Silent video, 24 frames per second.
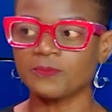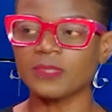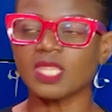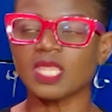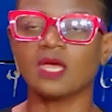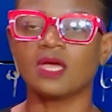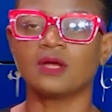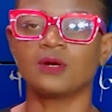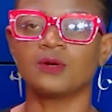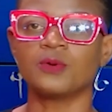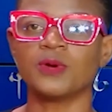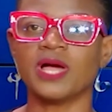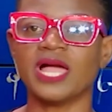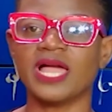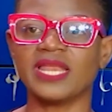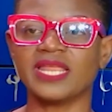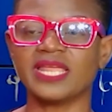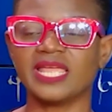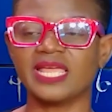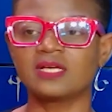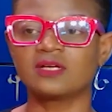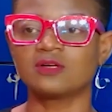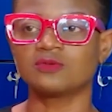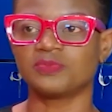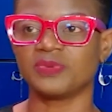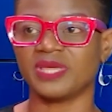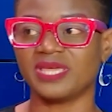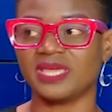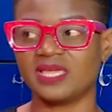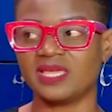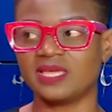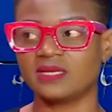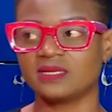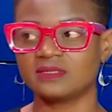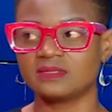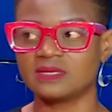Right. It could
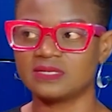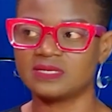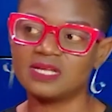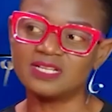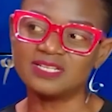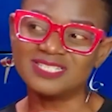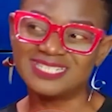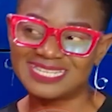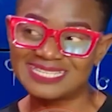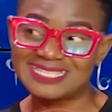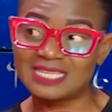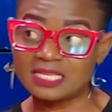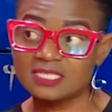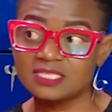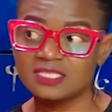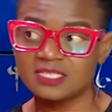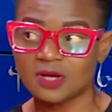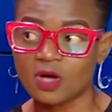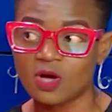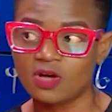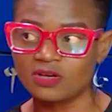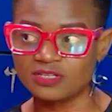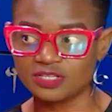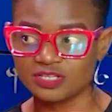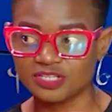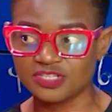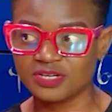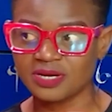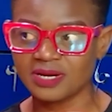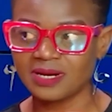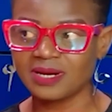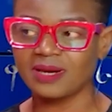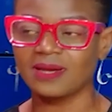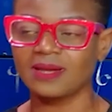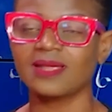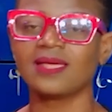be a diseased condition.
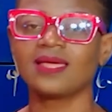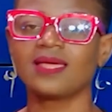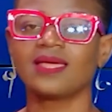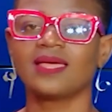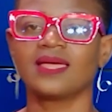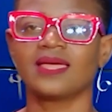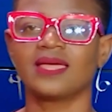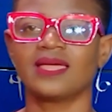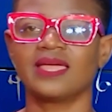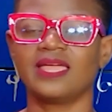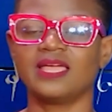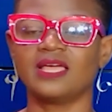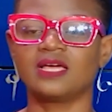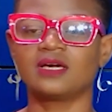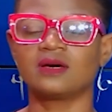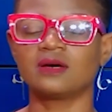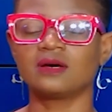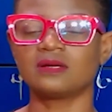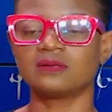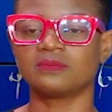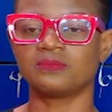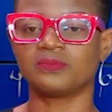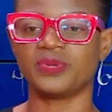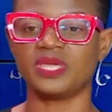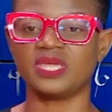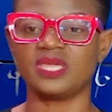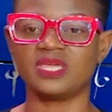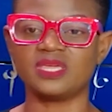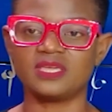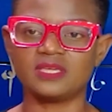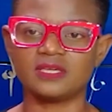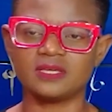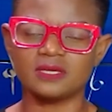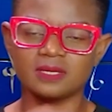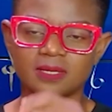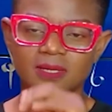It could
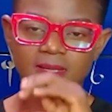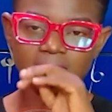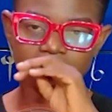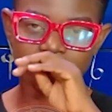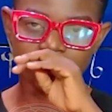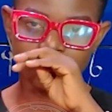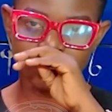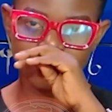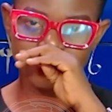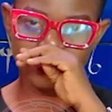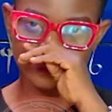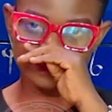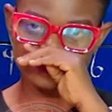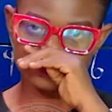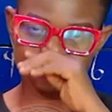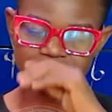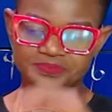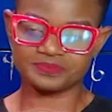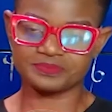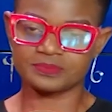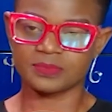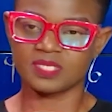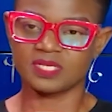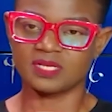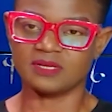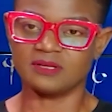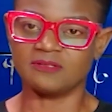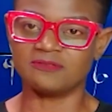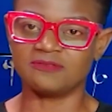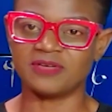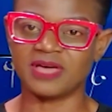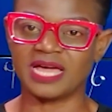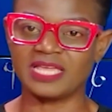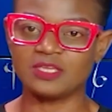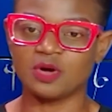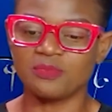be
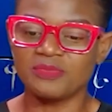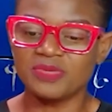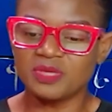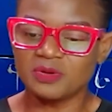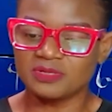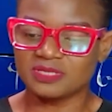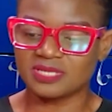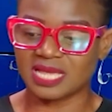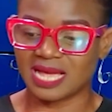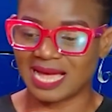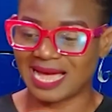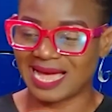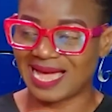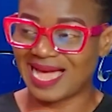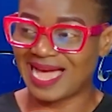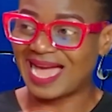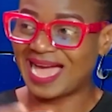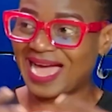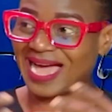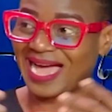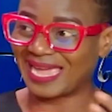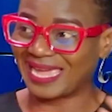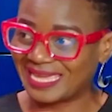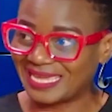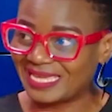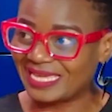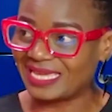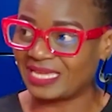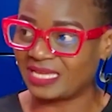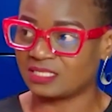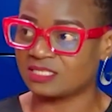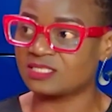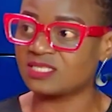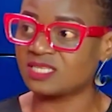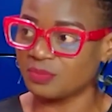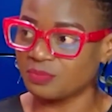that your meals are high in
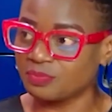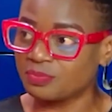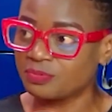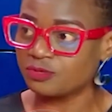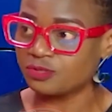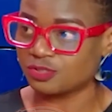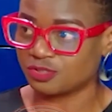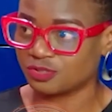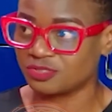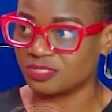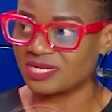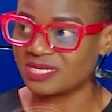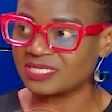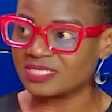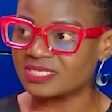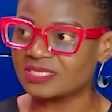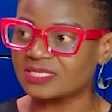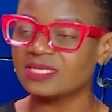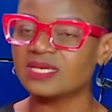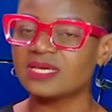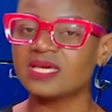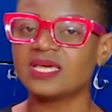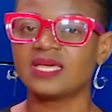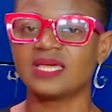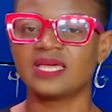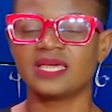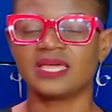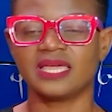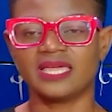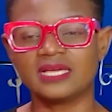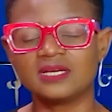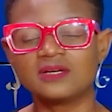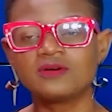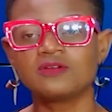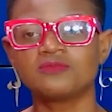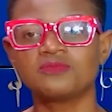simple sugars.
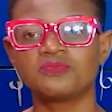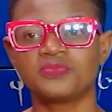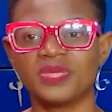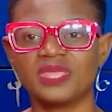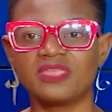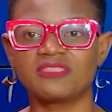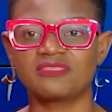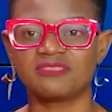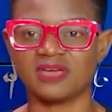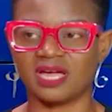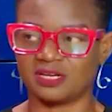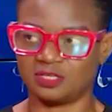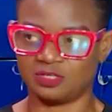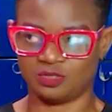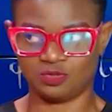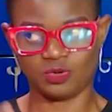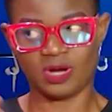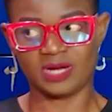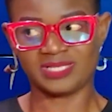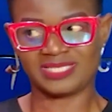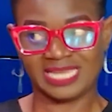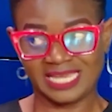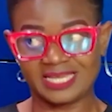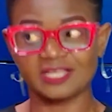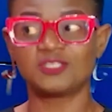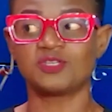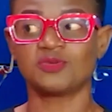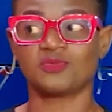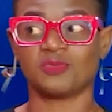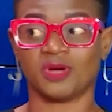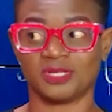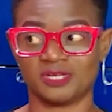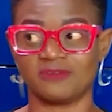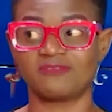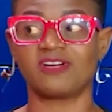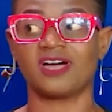It could be that you are taking too
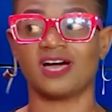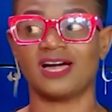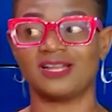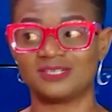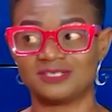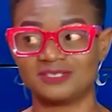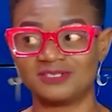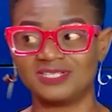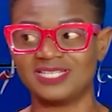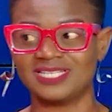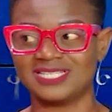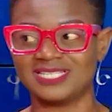much of calories,